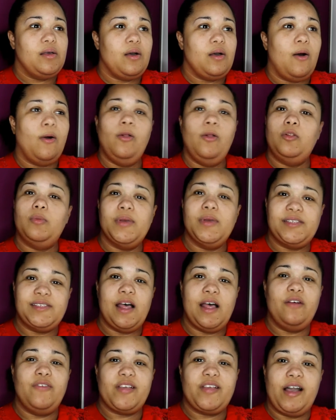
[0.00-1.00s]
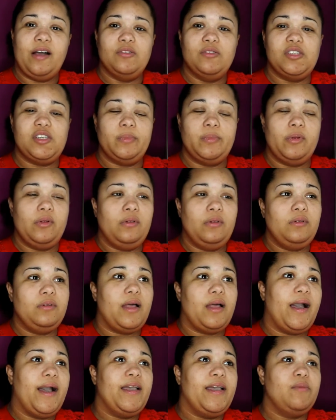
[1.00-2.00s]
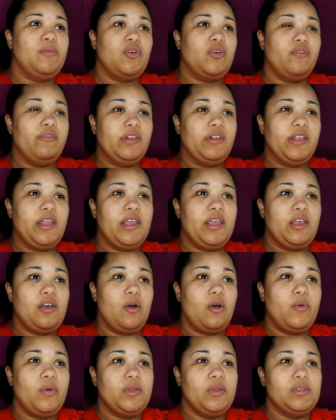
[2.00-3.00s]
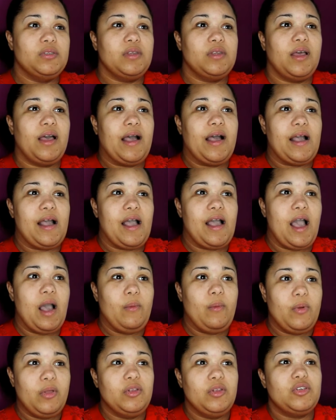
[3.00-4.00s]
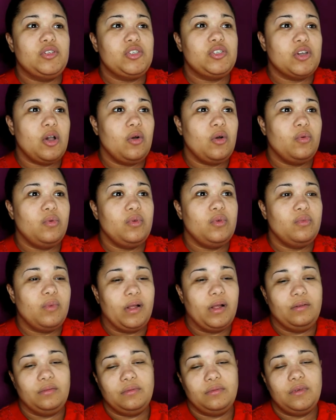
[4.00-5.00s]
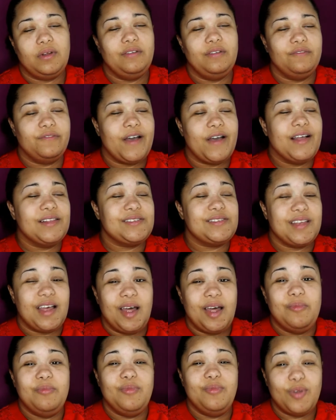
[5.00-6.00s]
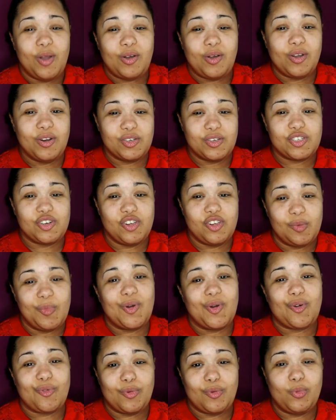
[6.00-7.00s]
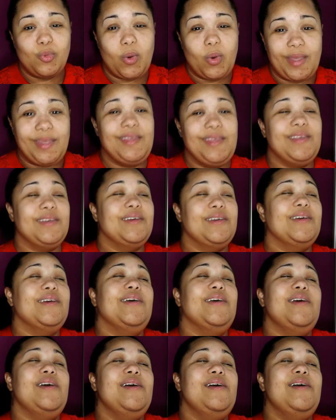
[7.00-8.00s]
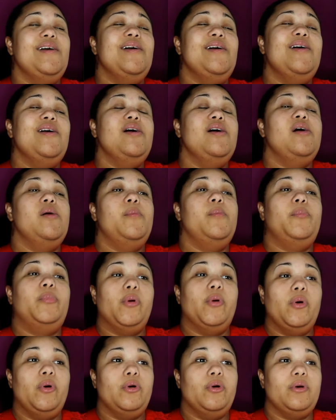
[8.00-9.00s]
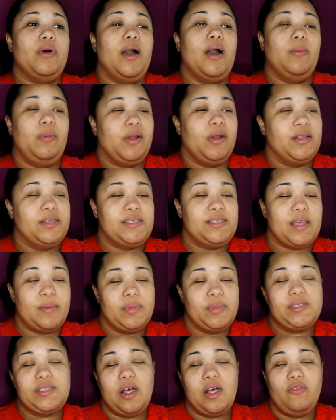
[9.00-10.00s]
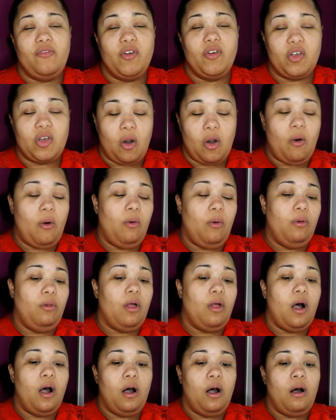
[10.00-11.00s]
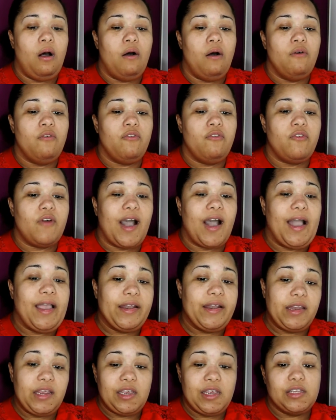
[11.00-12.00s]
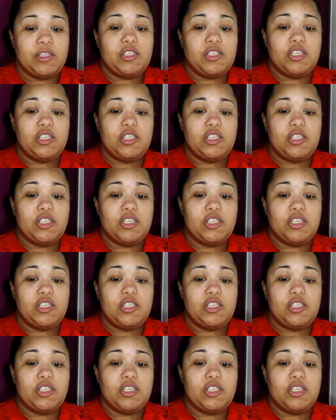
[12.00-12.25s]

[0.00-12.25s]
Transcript: hold myself accountable. I am currently going, I will show you, well, in fact, I'm not going to show you my current weight, but I'm going to set myself a goal of I need